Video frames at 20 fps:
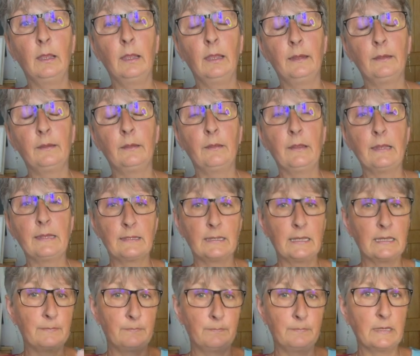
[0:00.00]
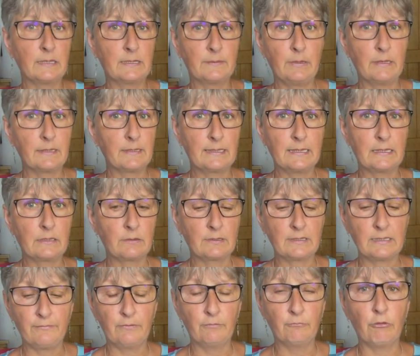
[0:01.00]
So there's about 6 or
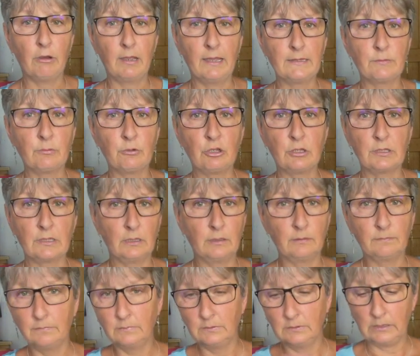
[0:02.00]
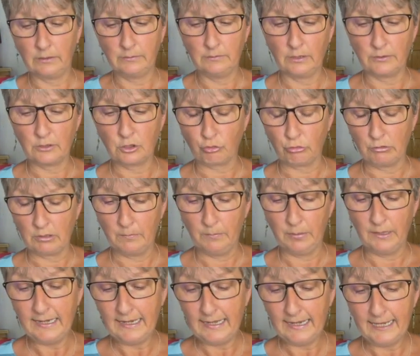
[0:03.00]
7 rays, which is another story
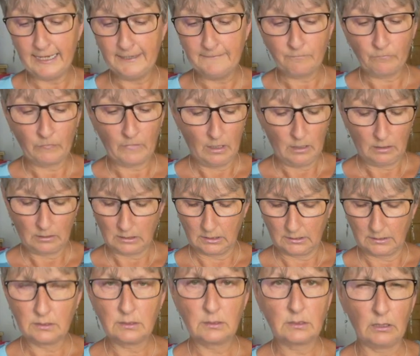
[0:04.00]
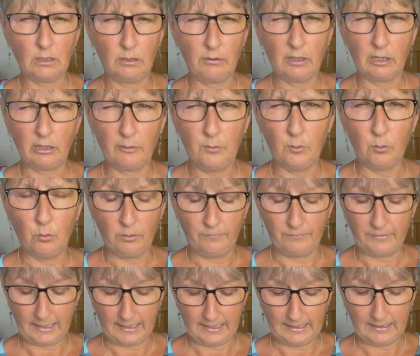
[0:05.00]
completely. I don't think I put all of
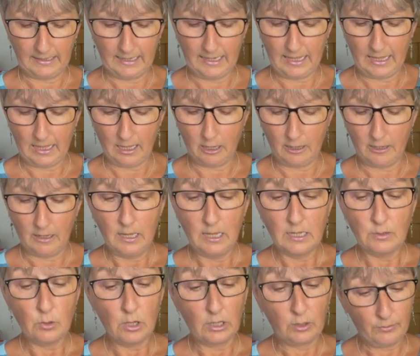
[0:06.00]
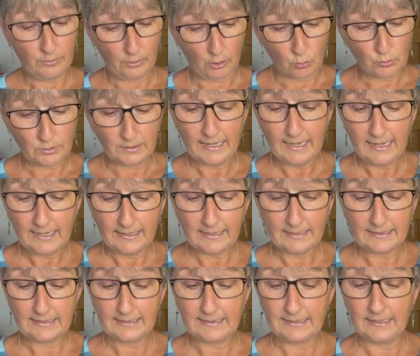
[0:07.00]
that in here. Working with the Golden
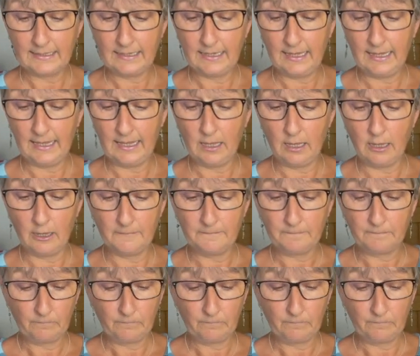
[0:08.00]
Helix is in here.